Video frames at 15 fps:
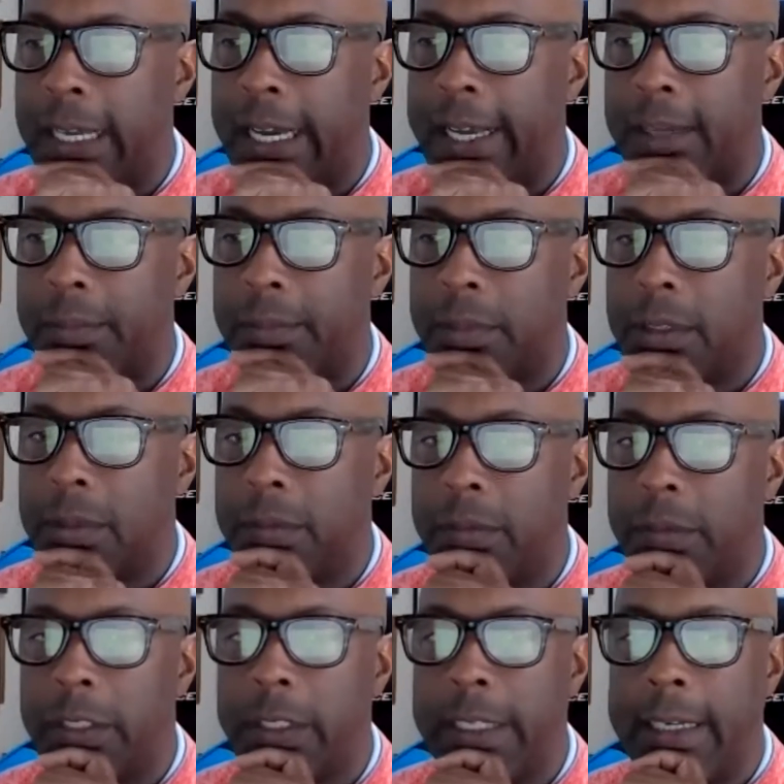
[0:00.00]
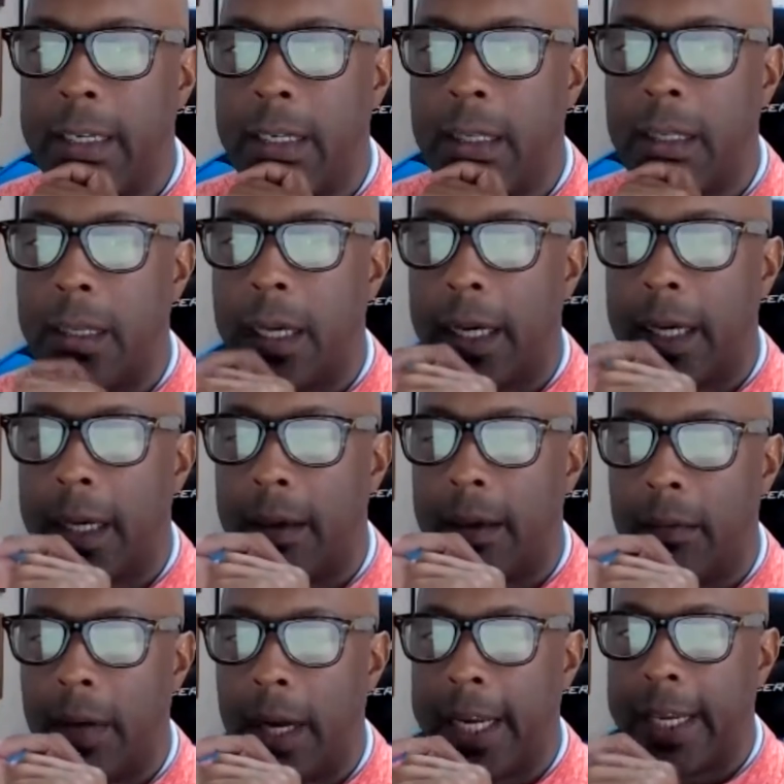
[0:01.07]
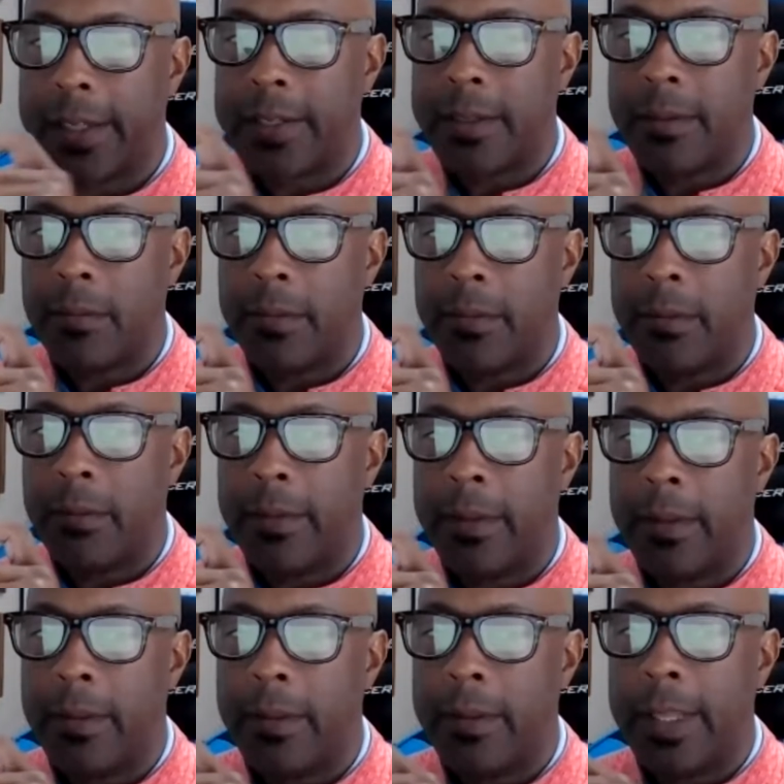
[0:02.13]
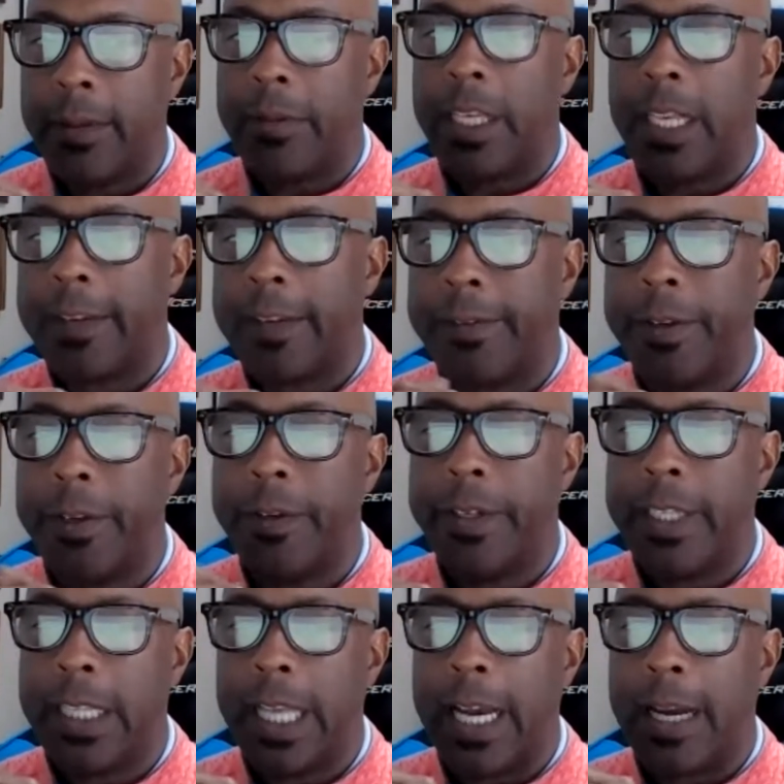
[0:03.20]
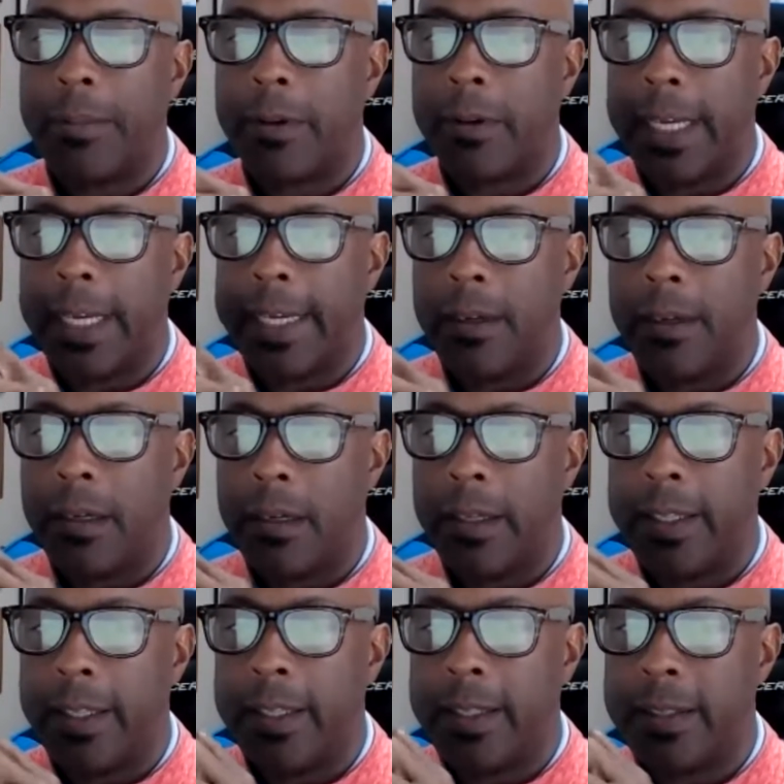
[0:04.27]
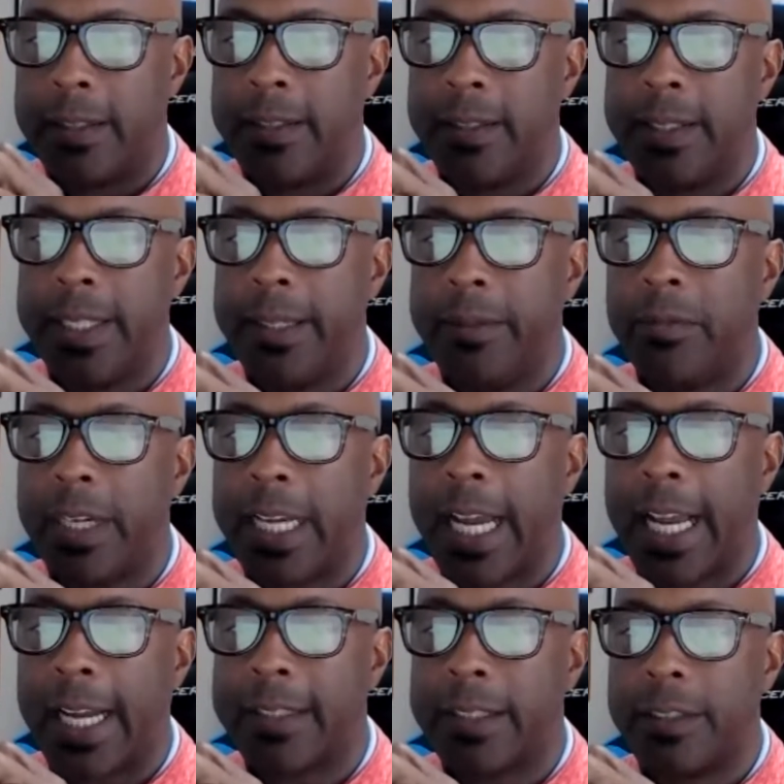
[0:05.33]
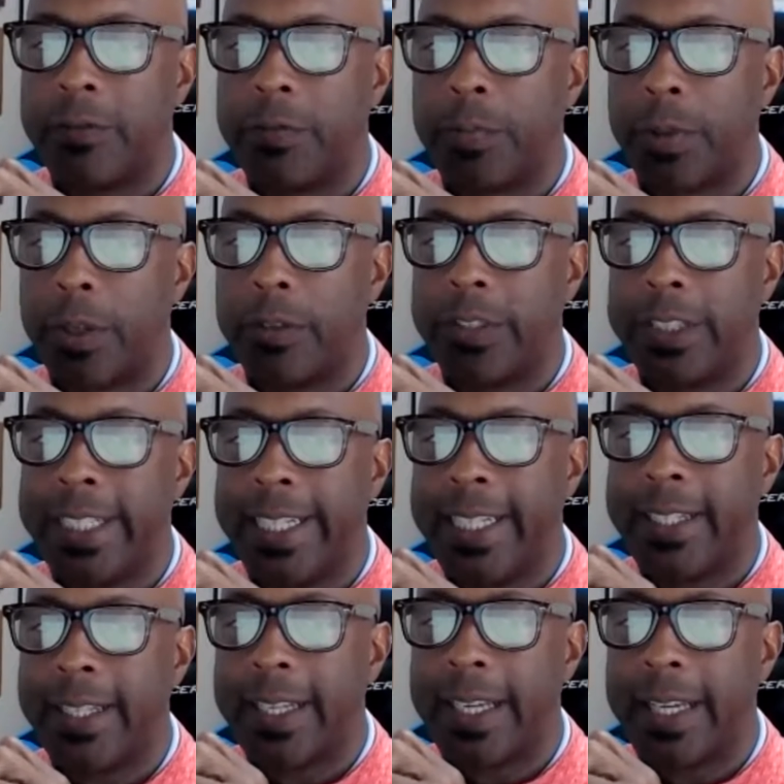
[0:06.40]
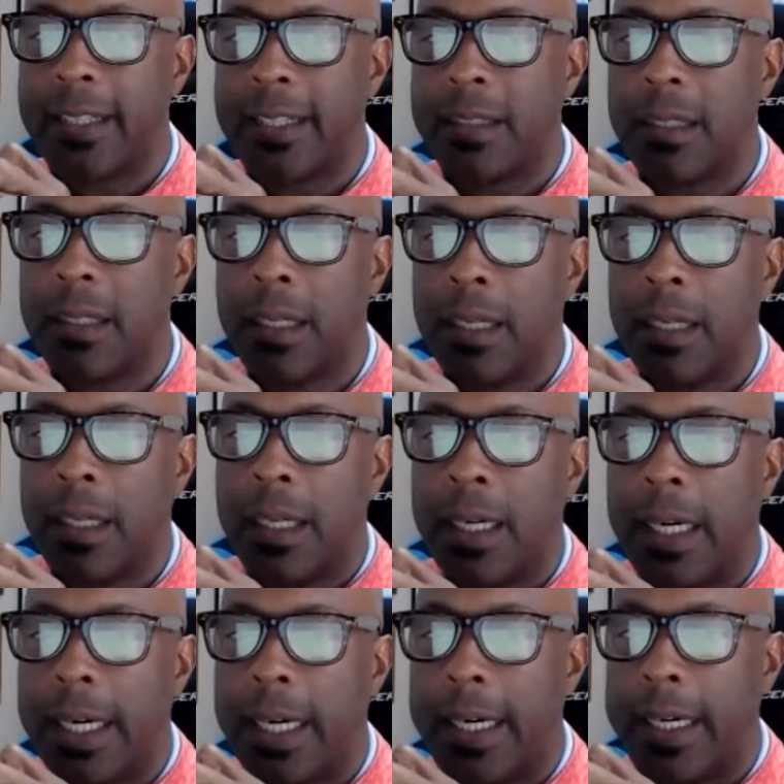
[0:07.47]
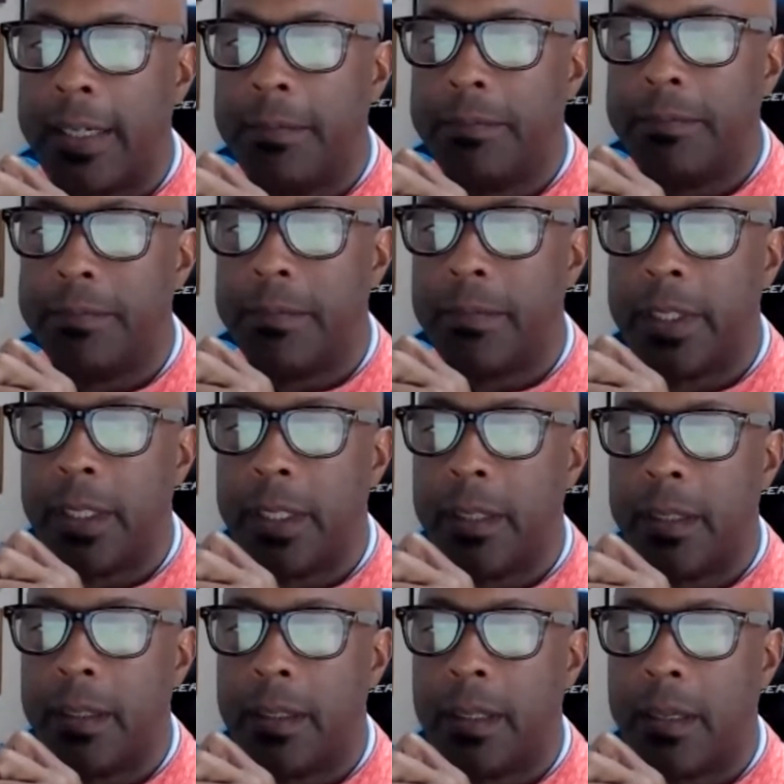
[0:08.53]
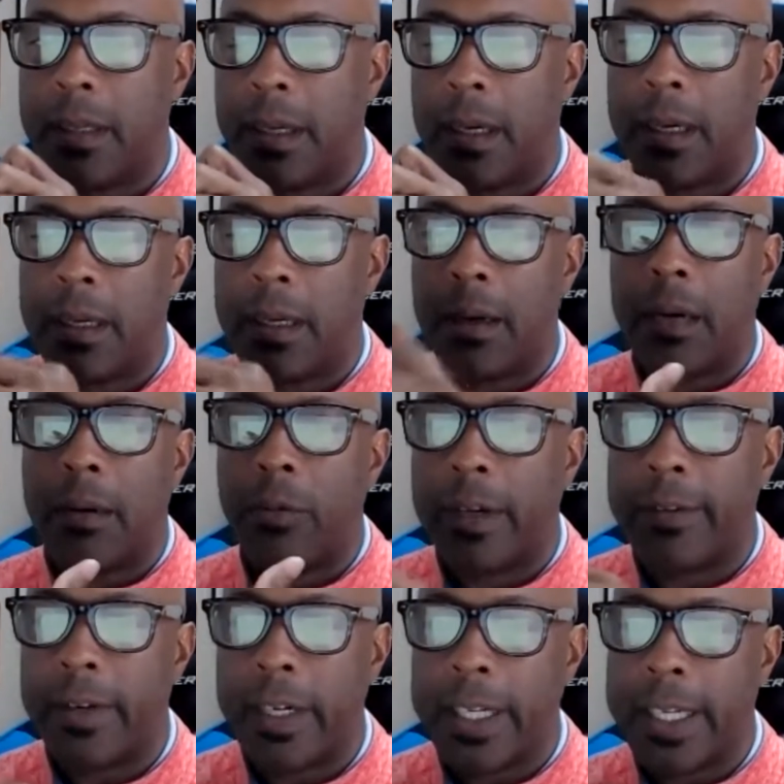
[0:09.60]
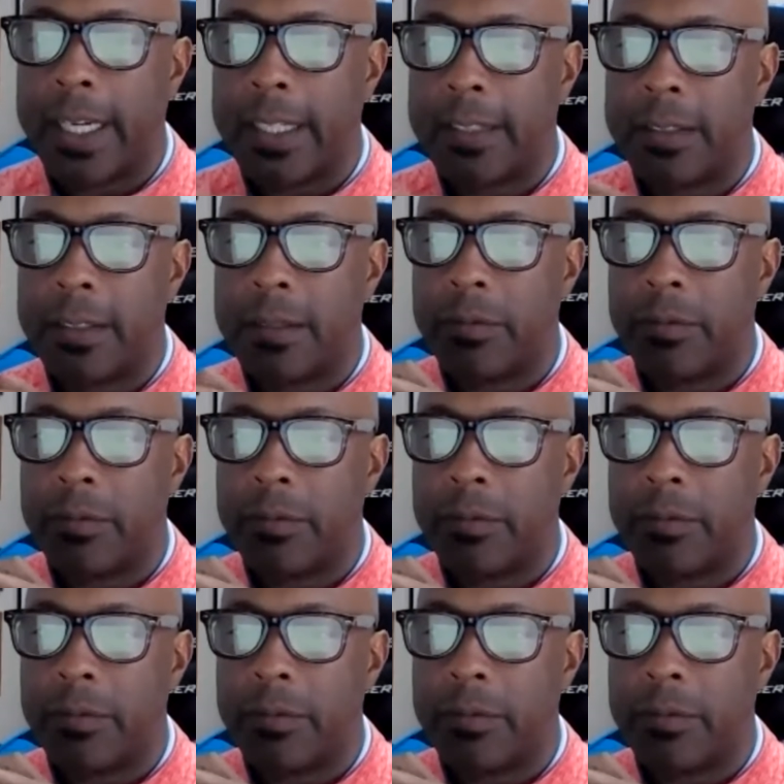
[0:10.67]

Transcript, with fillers: Adam really, uh, I guess they would like for you to elaborate on the C-reactive protein again. Mm-hmm. Um, the our, our one of our guests